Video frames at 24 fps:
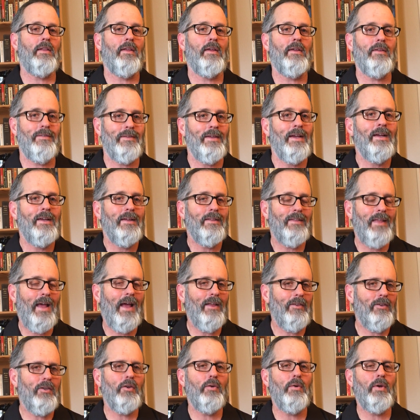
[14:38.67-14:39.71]
this,
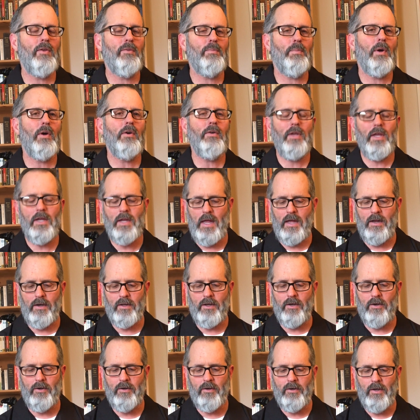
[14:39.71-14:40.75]
that's who he's poking at
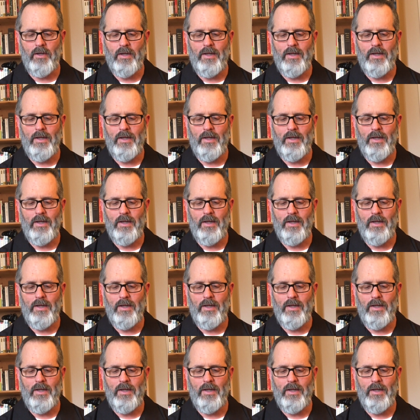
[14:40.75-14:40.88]
here.